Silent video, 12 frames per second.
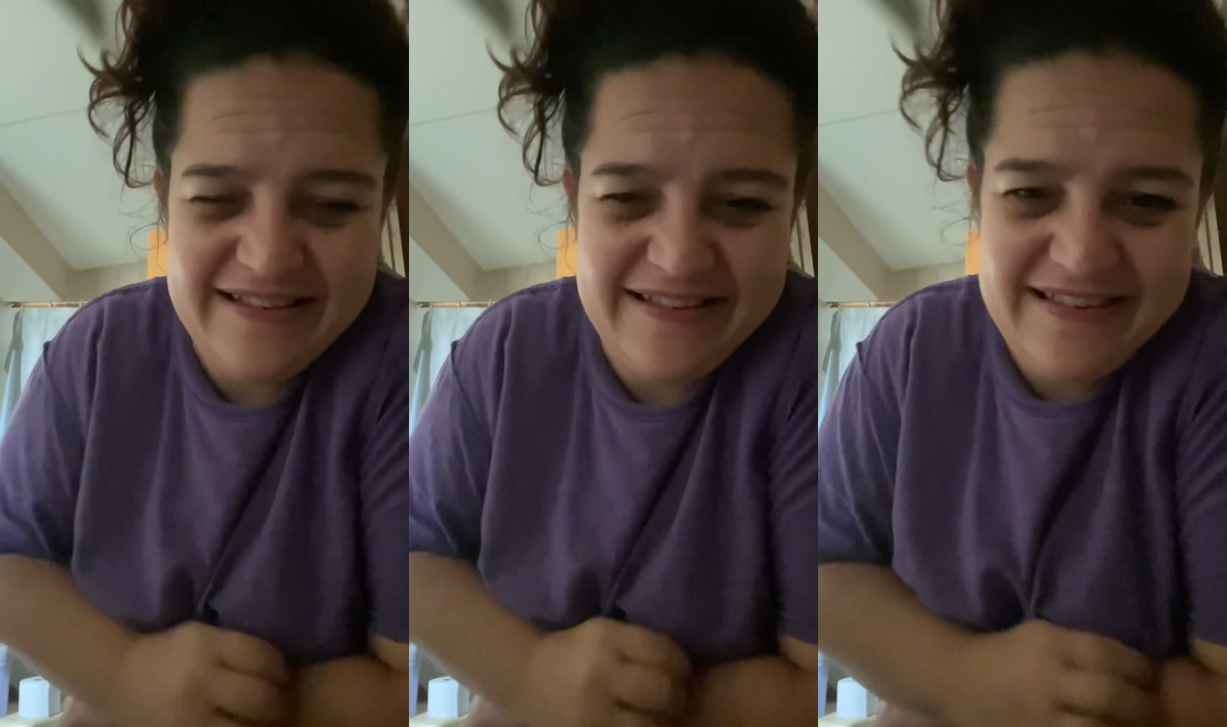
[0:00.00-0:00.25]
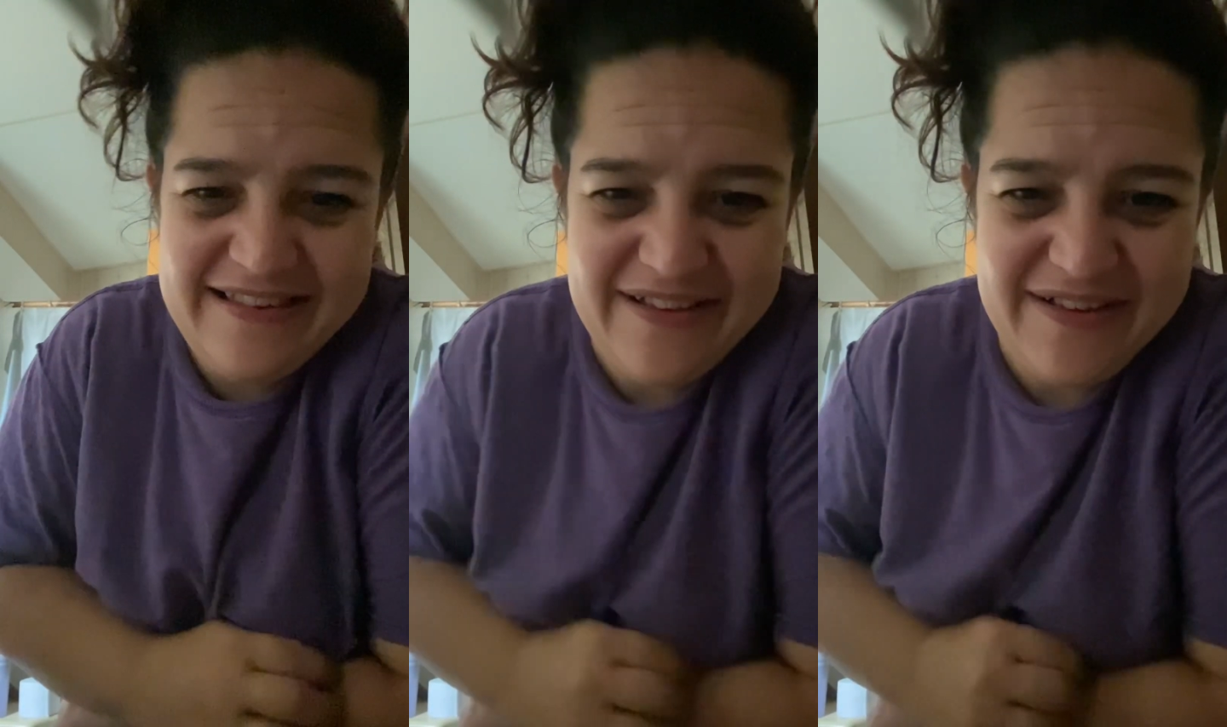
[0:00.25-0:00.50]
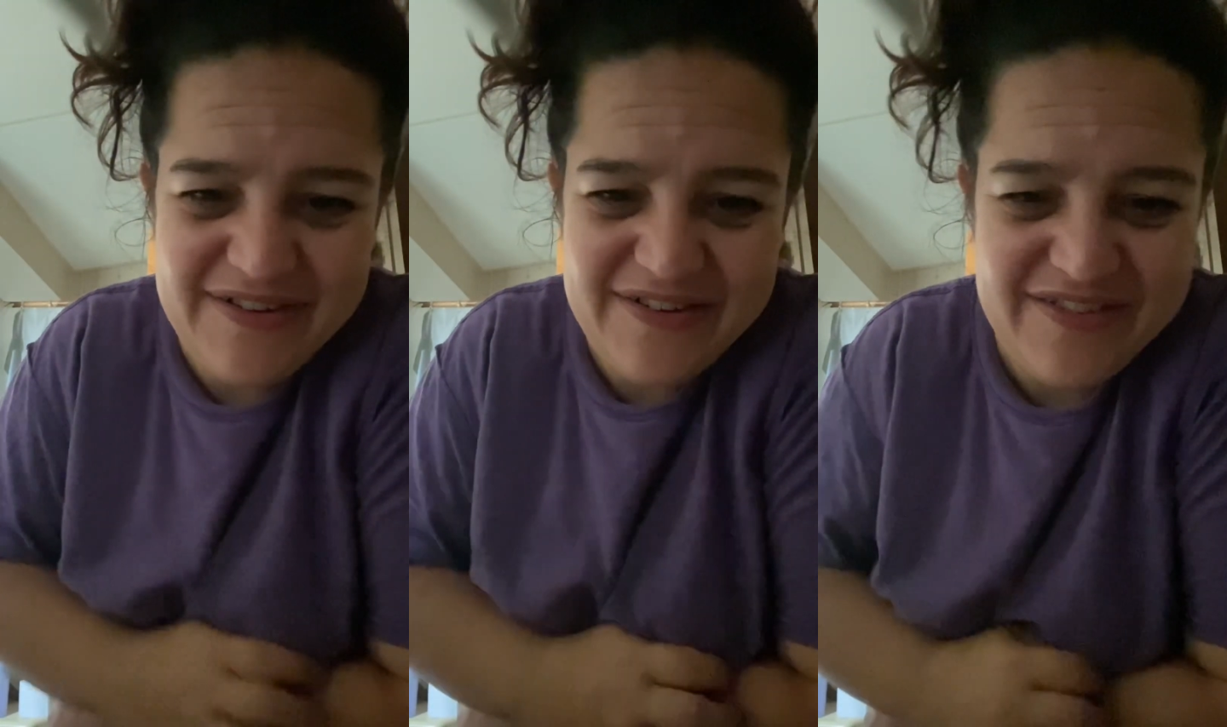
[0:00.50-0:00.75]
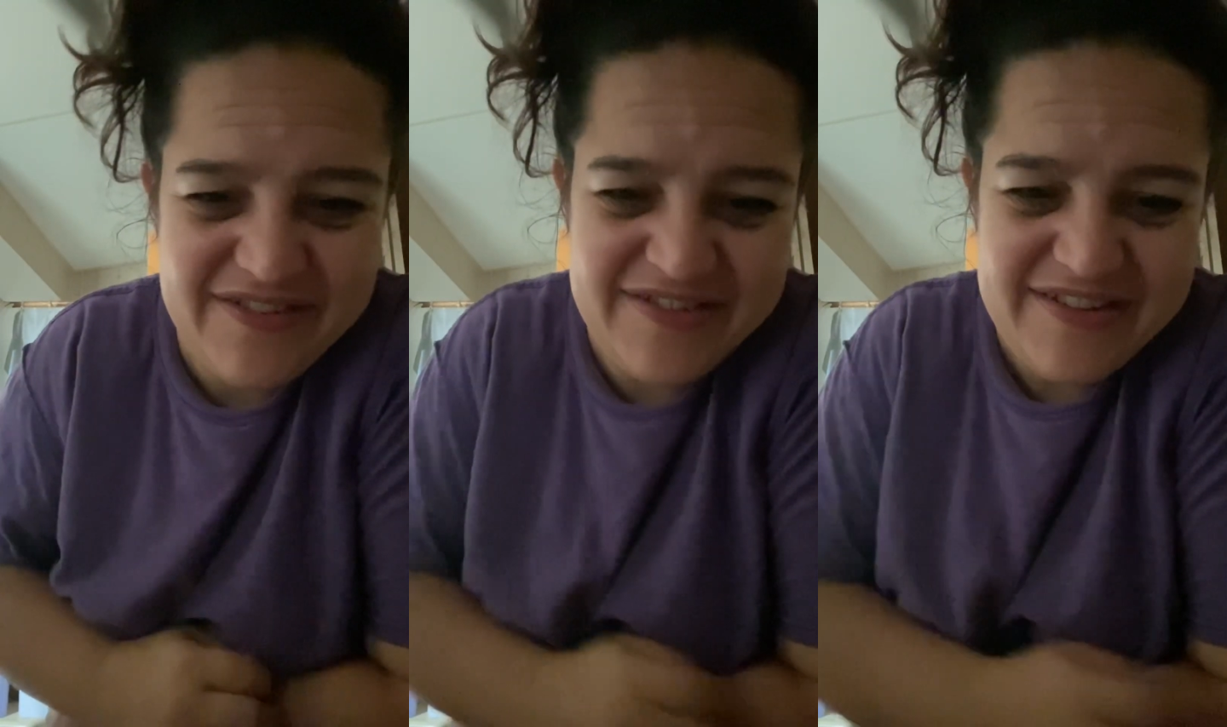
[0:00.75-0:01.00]

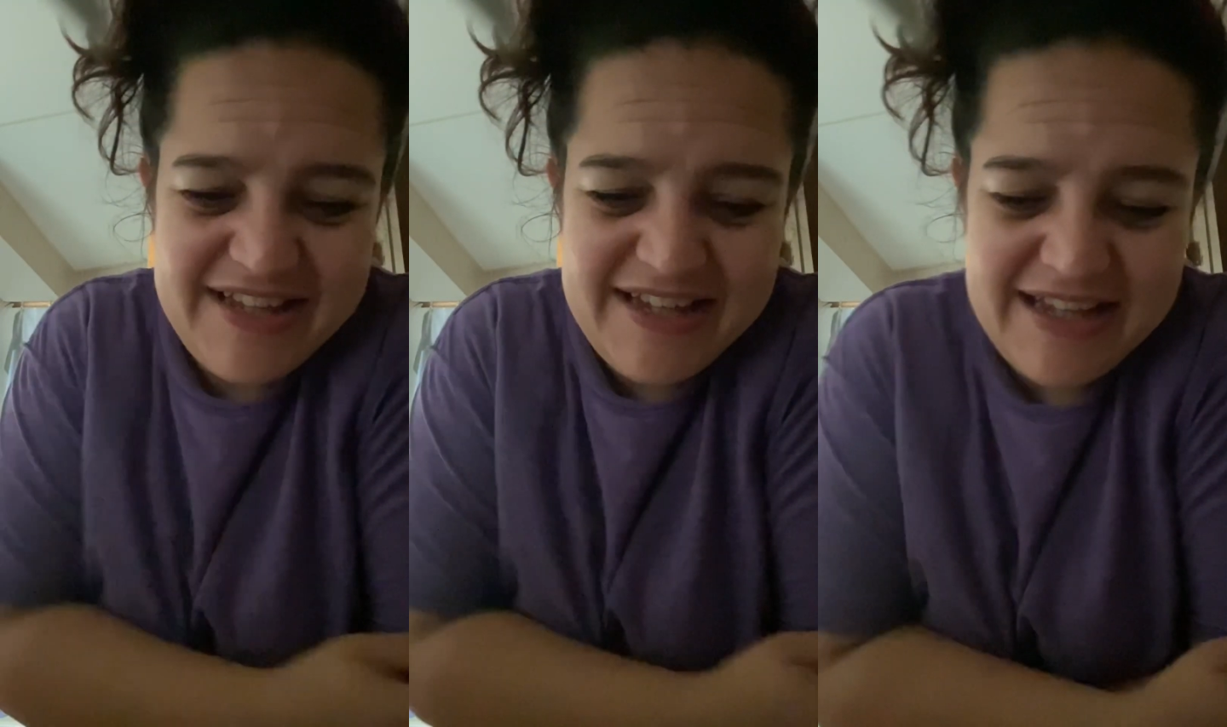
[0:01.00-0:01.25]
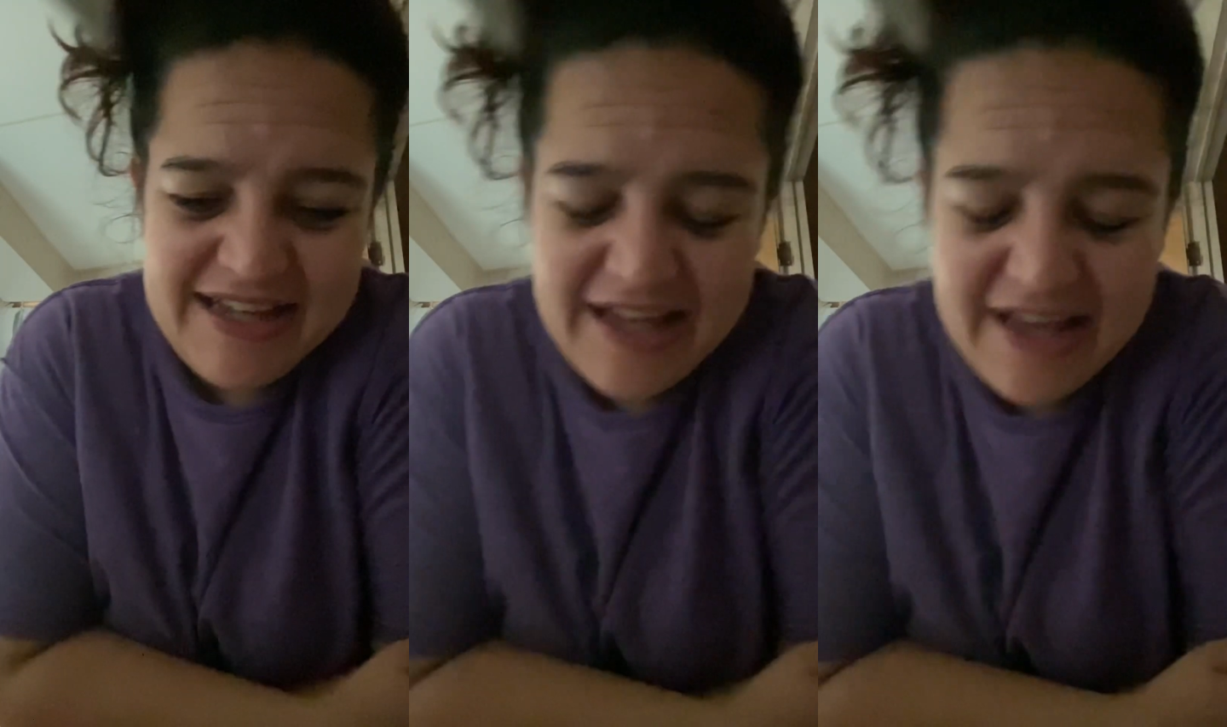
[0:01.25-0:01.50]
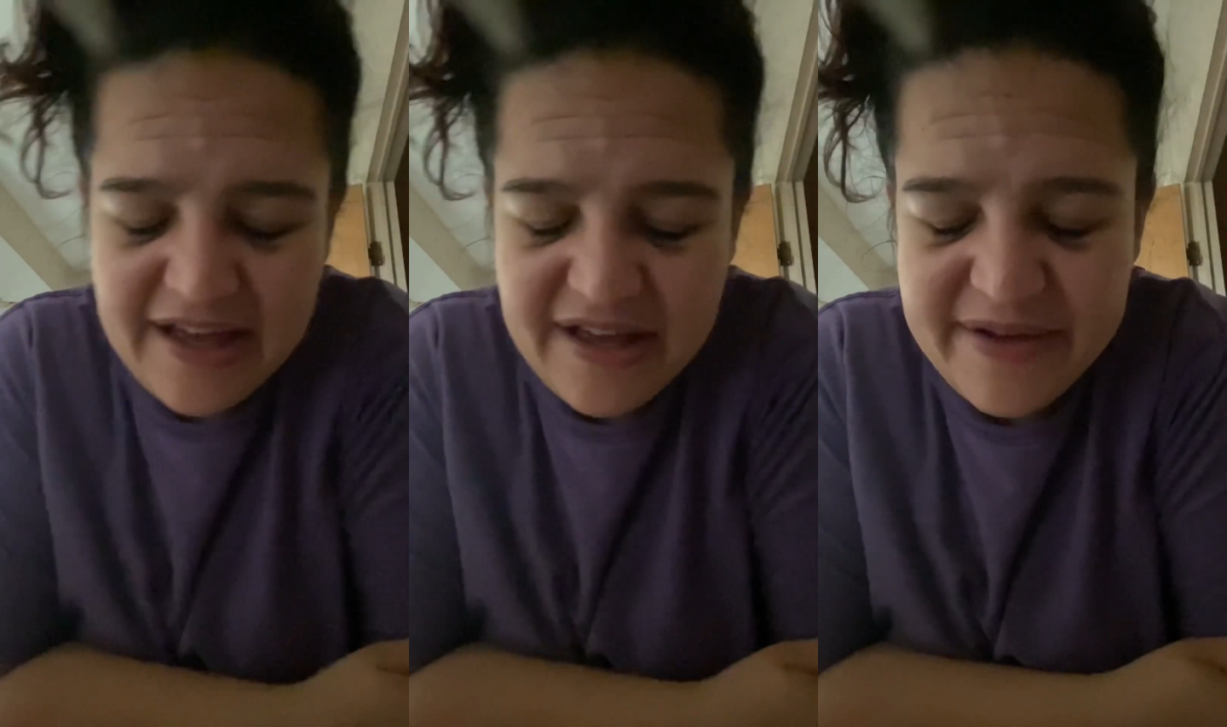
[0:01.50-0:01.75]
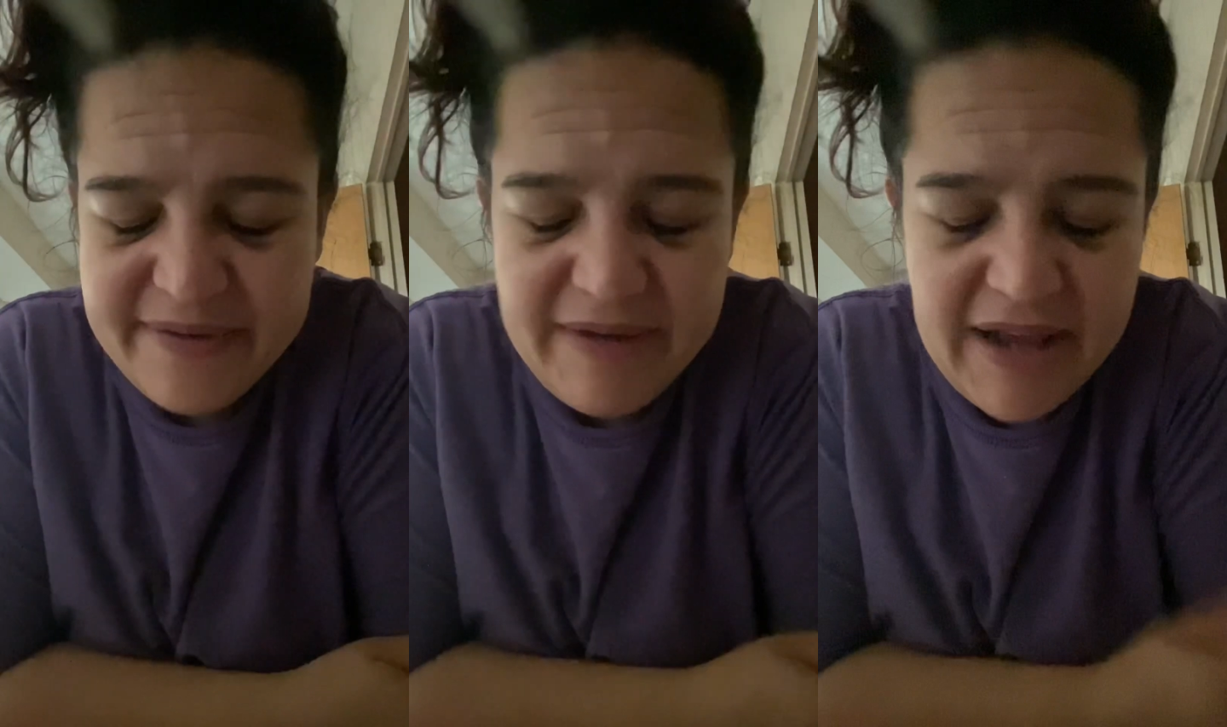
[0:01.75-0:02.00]
so
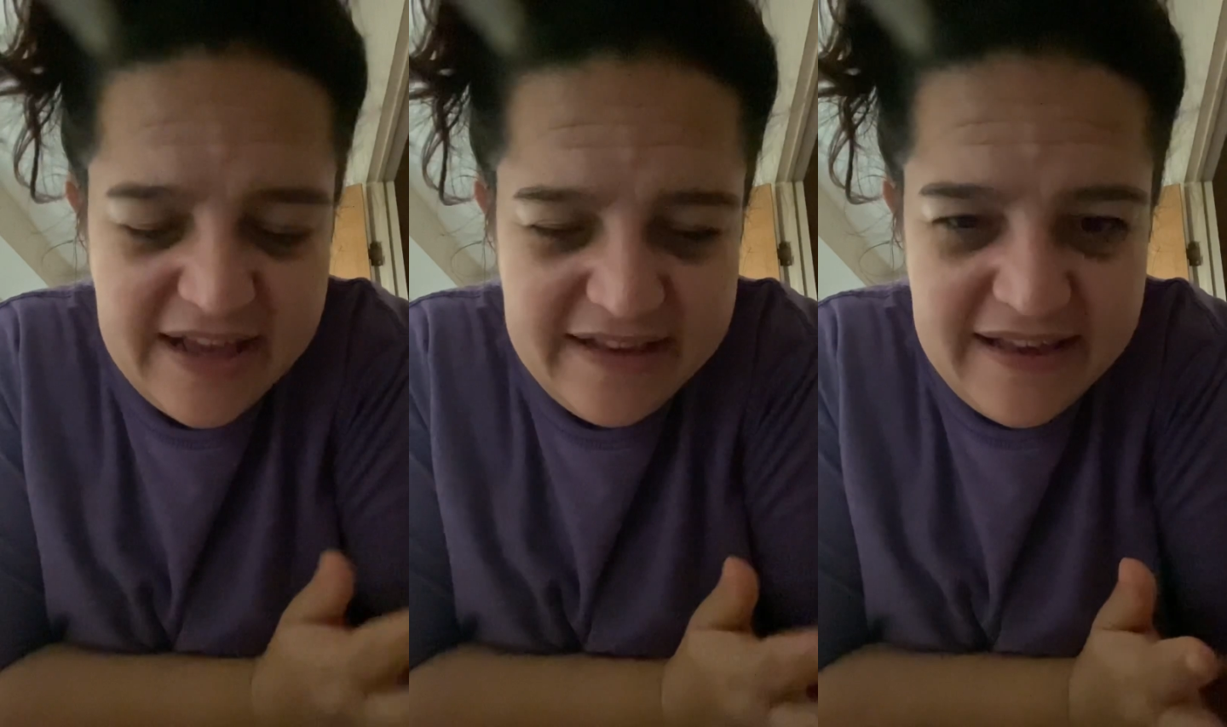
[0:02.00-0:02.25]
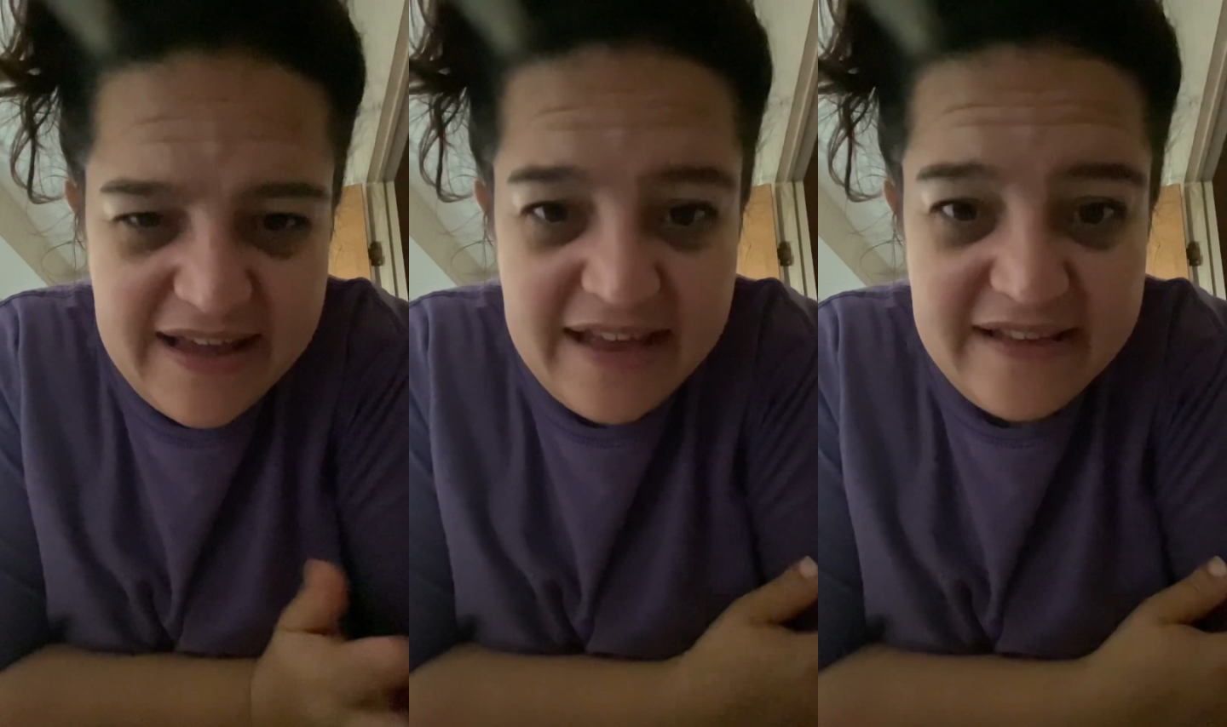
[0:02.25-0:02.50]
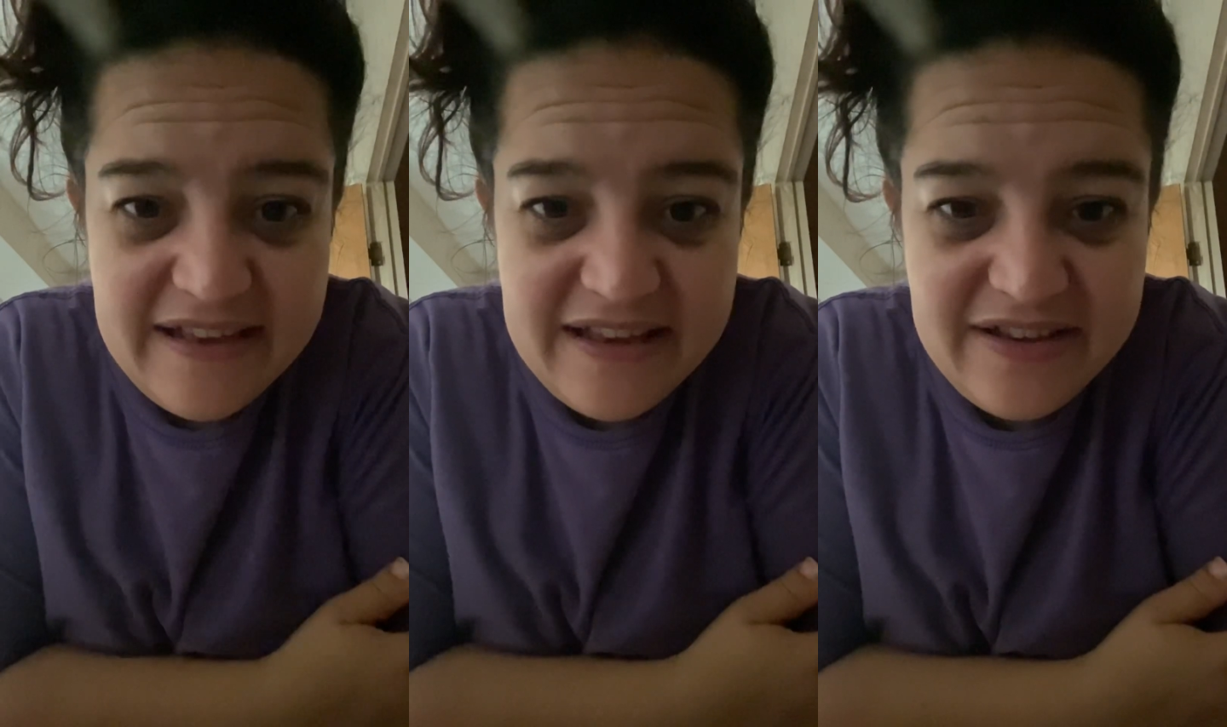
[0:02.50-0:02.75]
like I said, guys,